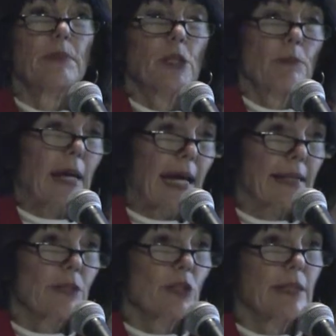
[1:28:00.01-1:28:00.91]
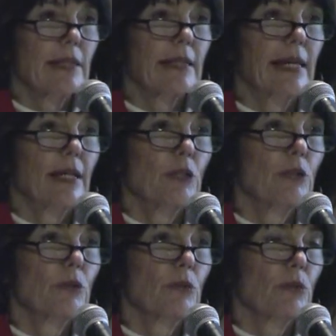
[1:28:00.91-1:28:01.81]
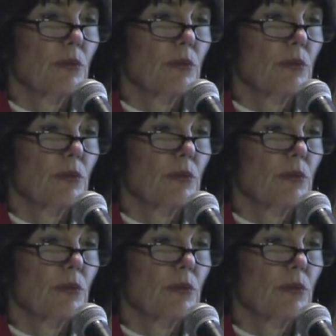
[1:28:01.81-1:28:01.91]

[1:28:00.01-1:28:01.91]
beer packaging can you